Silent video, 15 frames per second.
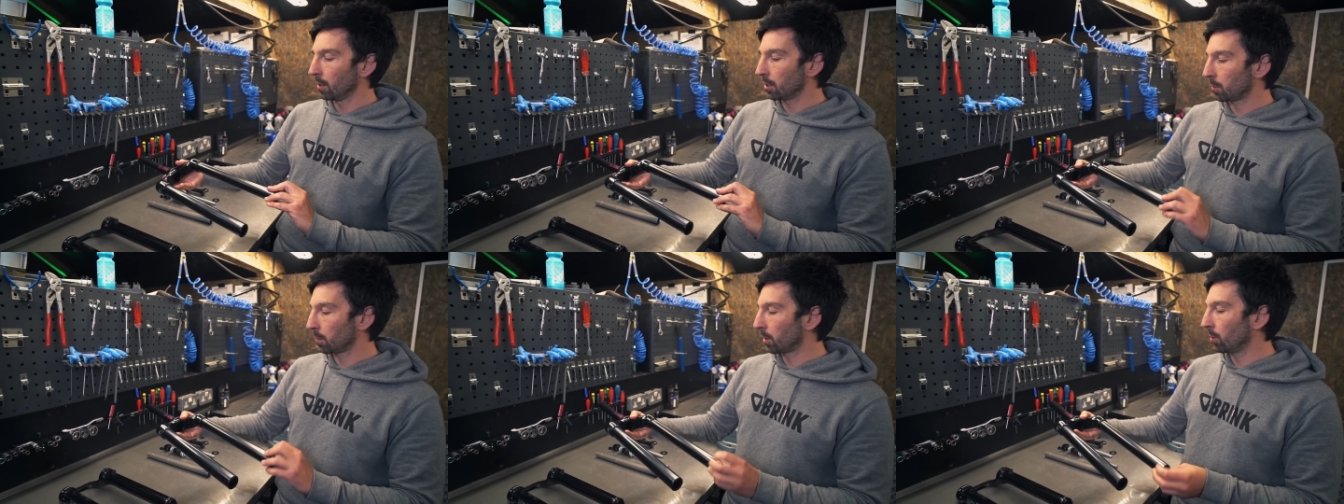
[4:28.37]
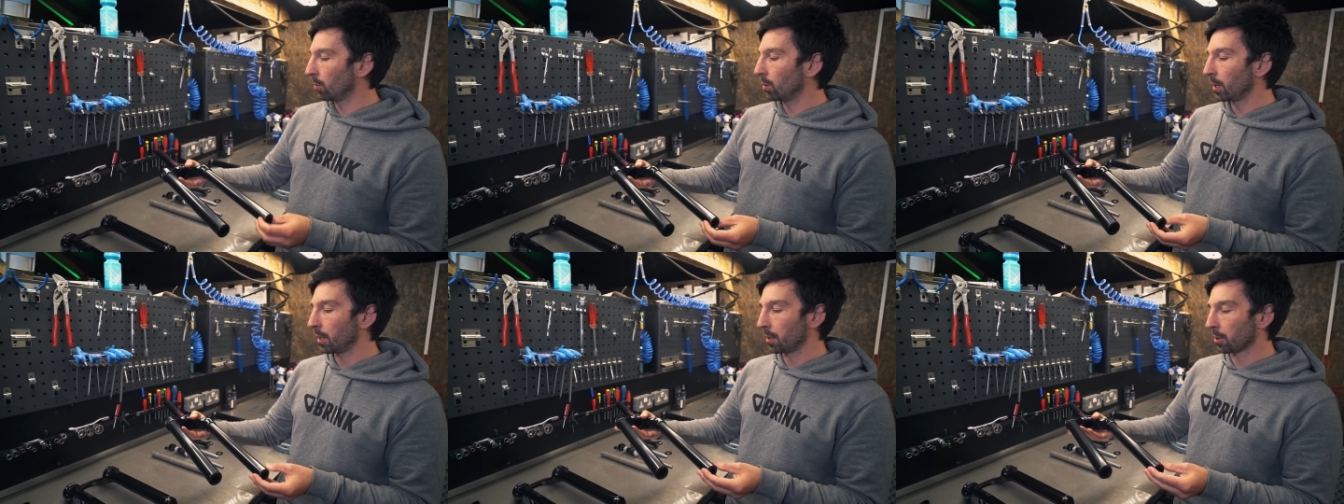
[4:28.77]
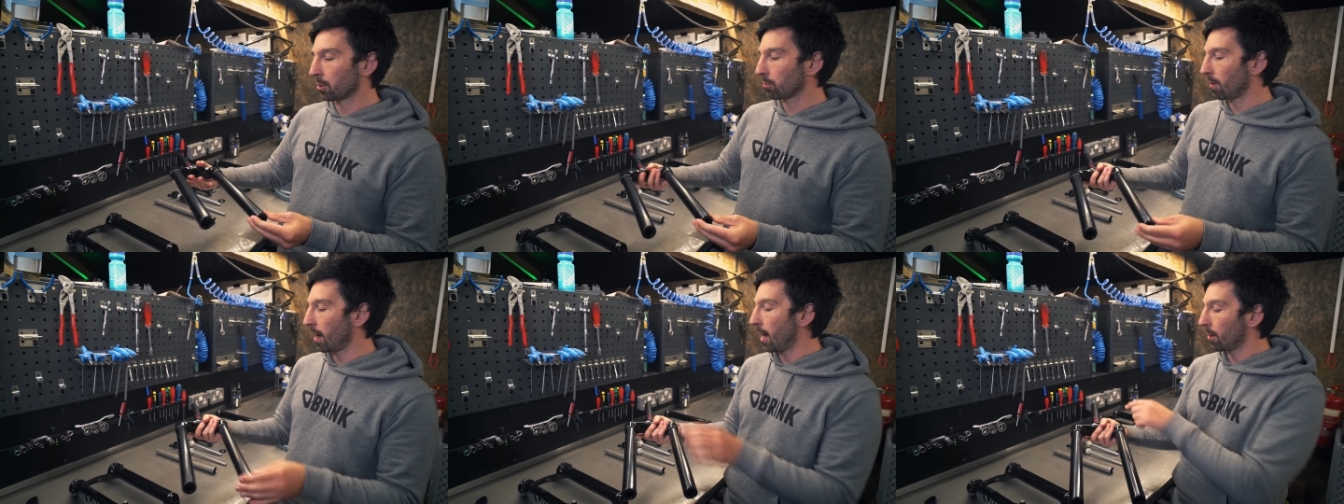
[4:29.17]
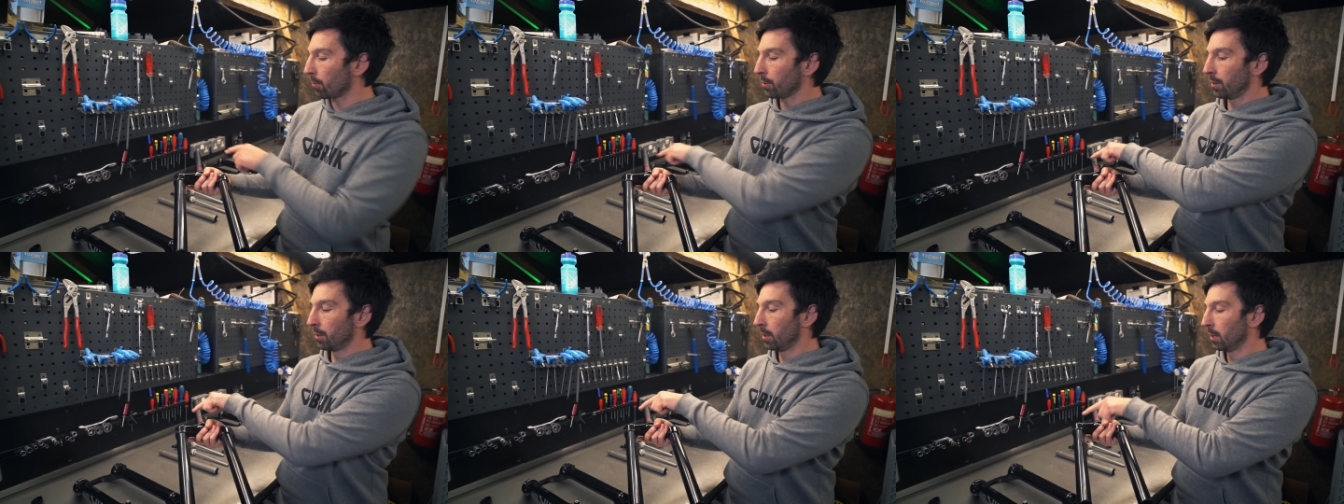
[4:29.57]
as we call it, the
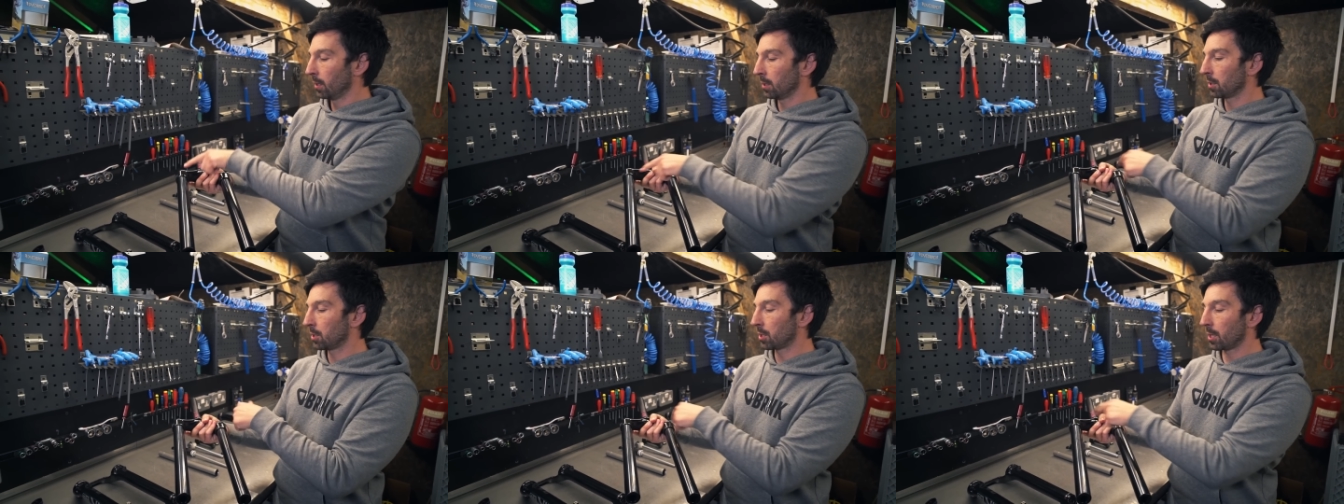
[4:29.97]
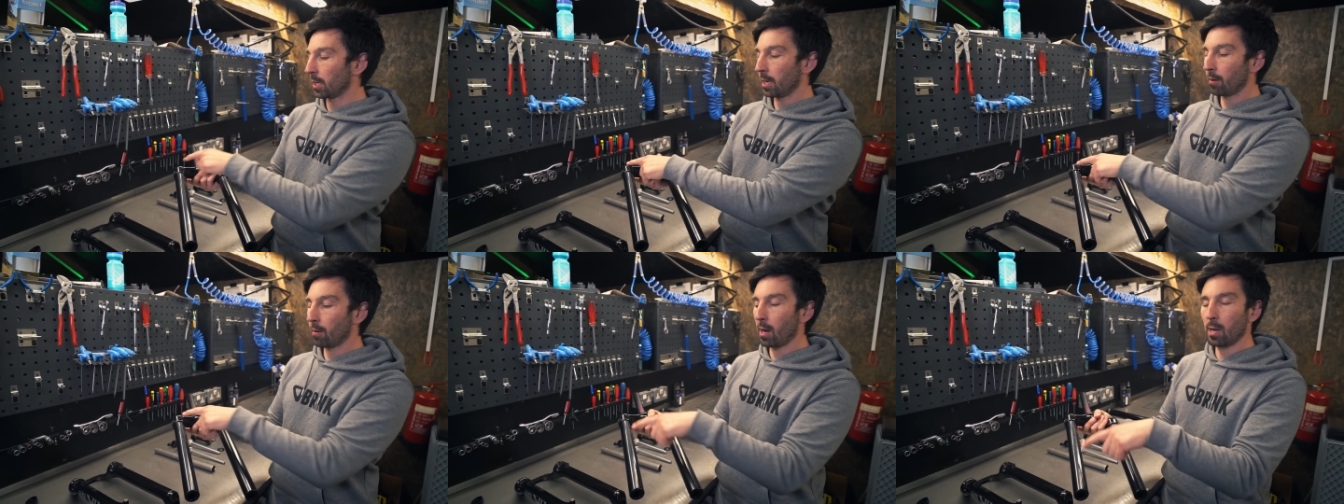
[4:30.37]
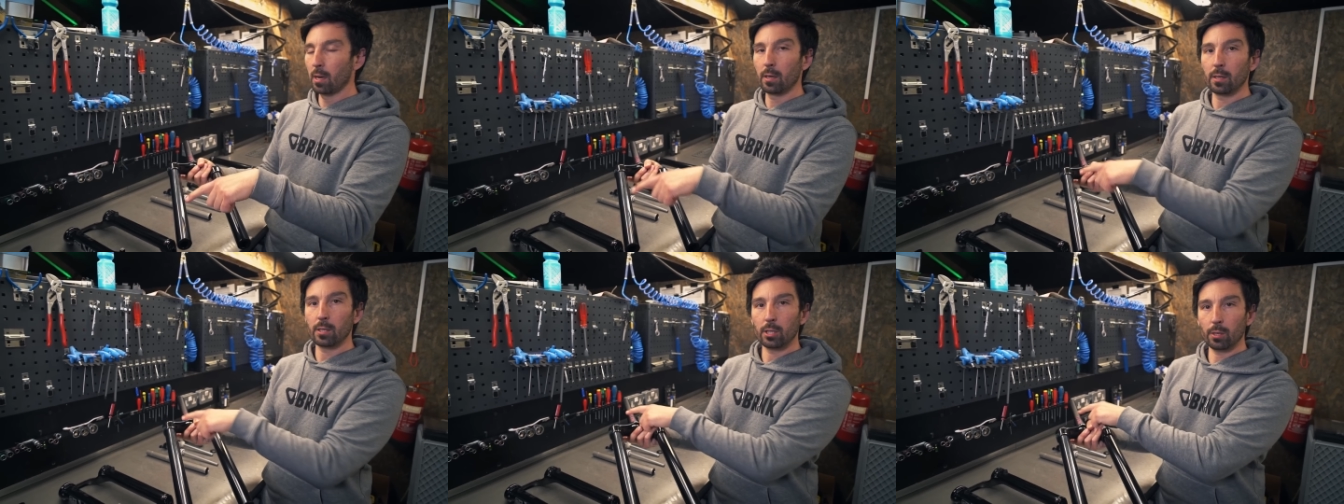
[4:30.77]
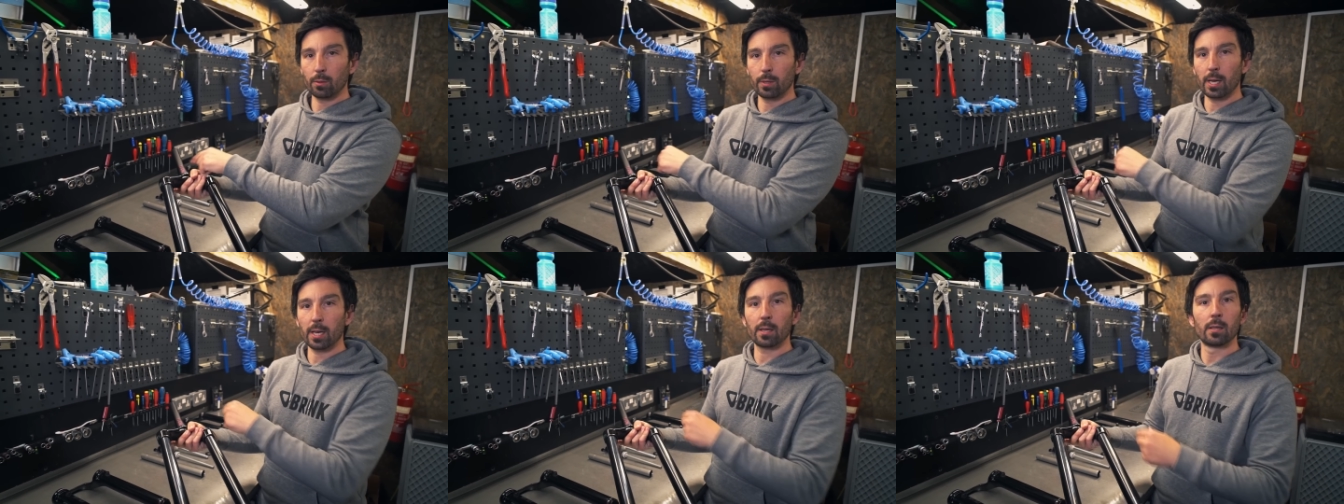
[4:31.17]
crown steerer
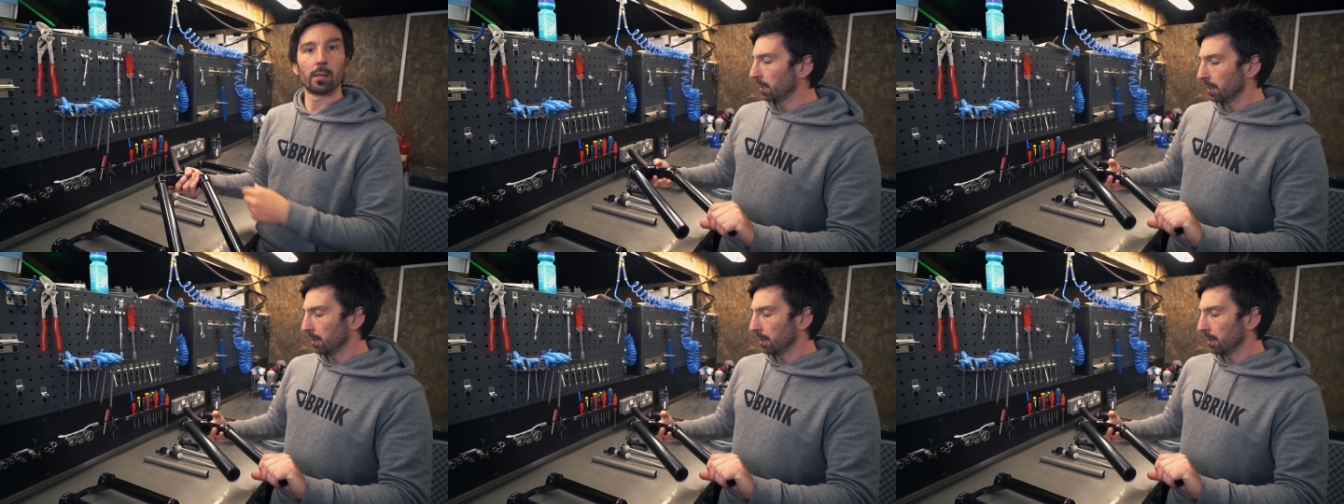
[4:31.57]
unit,